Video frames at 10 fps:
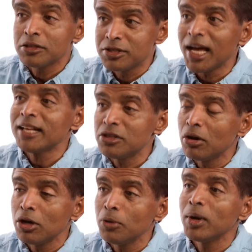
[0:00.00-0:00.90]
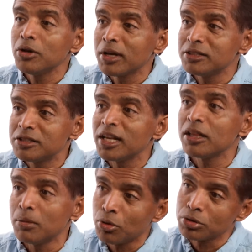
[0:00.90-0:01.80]
because that's the only way you can
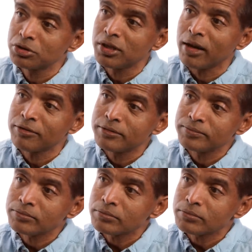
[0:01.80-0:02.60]
sell them more stuff.